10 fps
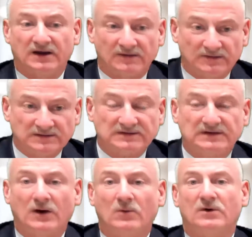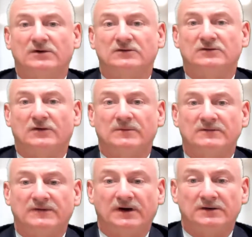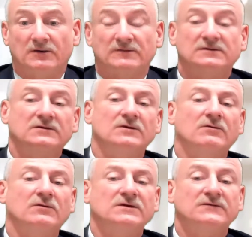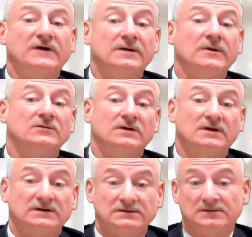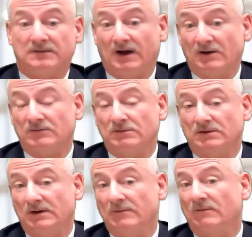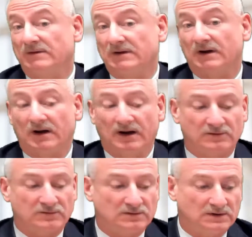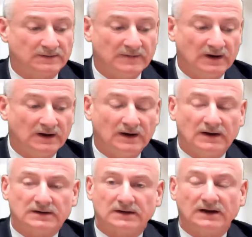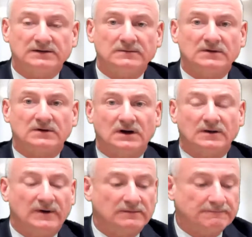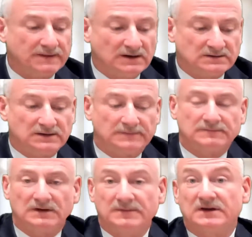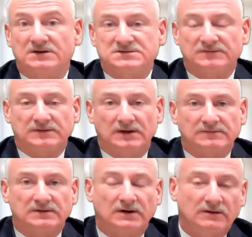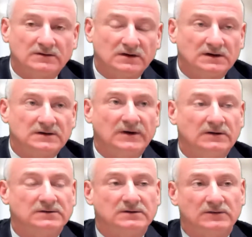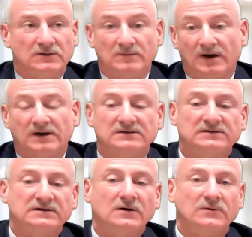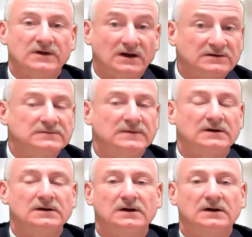this is how we're going to determine the value of it, so that you're only fighting about is it an actual claim or isn't it an actual claim. The last thing I'm going to talk about is limitation of claims. I already talked about, that you might get stuck with the estimate